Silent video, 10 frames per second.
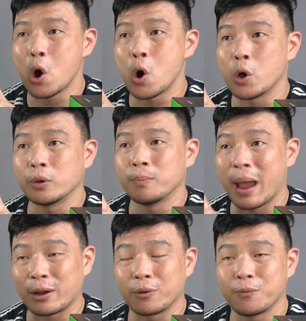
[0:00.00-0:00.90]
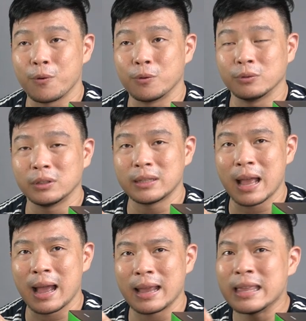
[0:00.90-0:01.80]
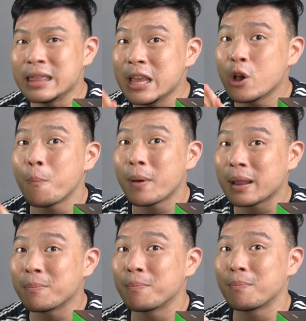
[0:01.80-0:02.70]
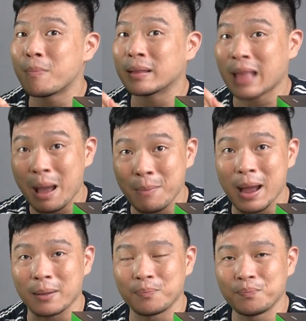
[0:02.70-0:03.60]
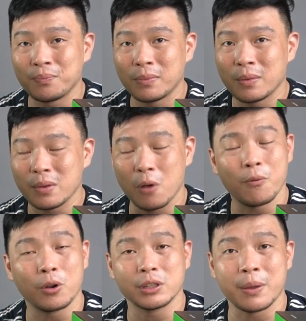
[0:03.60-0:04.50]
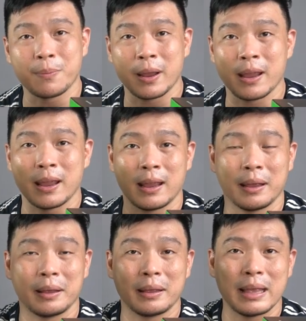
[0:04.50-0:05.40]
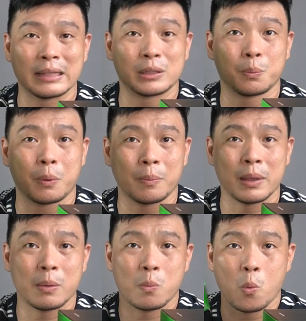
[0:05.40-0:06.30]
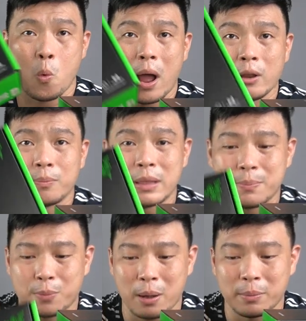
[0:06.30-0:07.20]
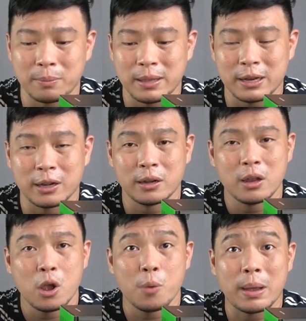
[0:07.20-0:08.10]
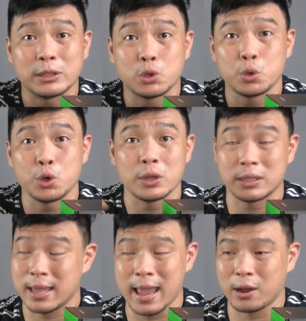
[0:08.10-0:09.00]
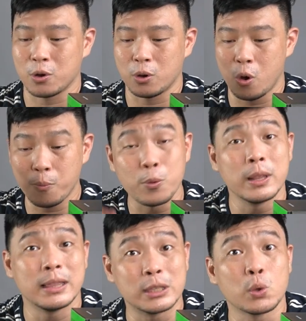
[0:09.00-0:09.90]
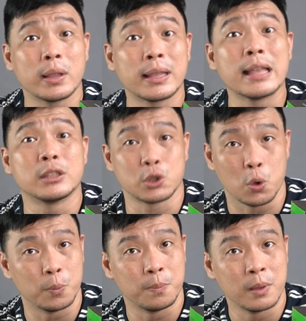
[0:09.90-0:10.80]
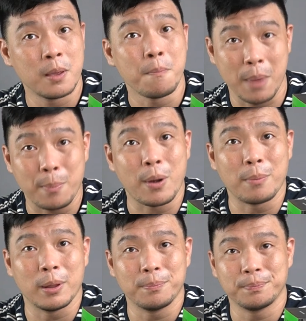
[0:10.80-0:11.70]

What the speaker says: on microphones na hindi ko pa rin matama. Of course, siyempre, it's probably one of the problem here in my studio is the echo. Hopefully, this one can solve my problem.